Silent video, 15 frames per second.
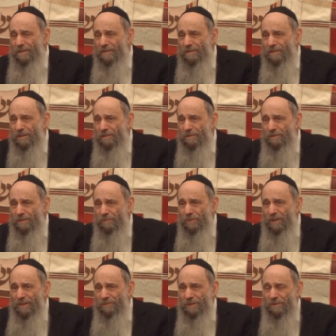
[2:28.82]
So
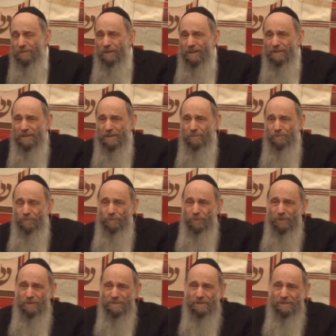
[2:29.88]
we have to try to keep,
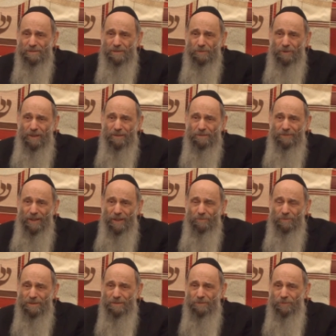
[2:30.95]
put ourselves in the right
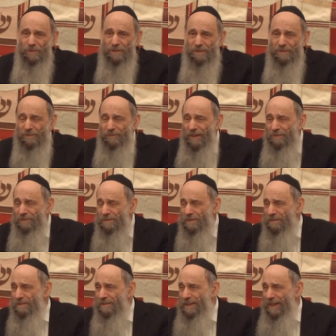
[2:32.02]
environment. If we find
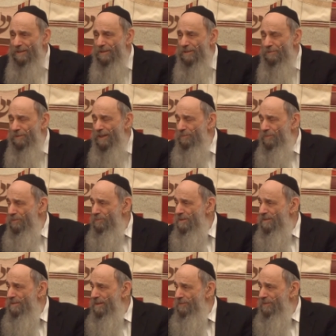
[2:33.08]
ourselves not in the right one, we
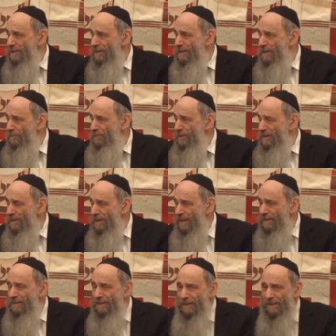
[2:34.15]
still have to keep in
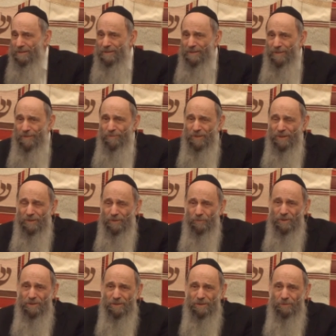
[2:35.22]
contact
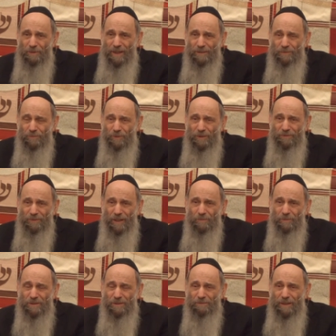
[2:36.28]
with the right
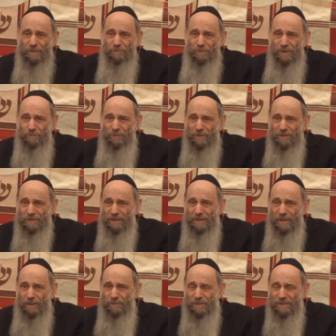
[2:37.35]
environment, with the right people to
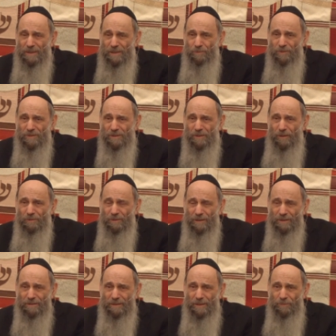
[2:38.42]
keep us, keep us
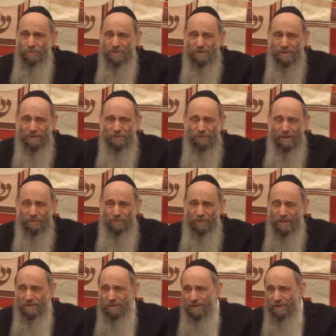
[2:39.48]
going and keep us on the right
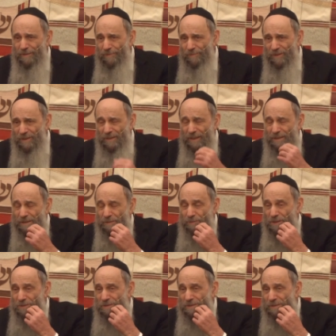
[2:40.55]
path. Today,
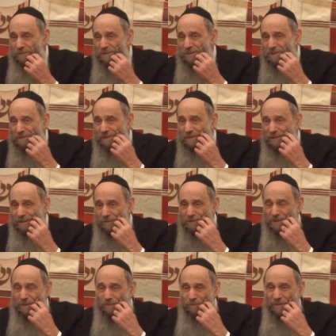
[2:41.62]
especially, it's much easier than it
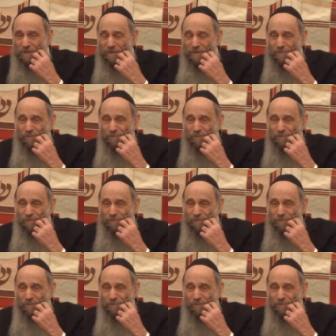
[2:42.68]
used to be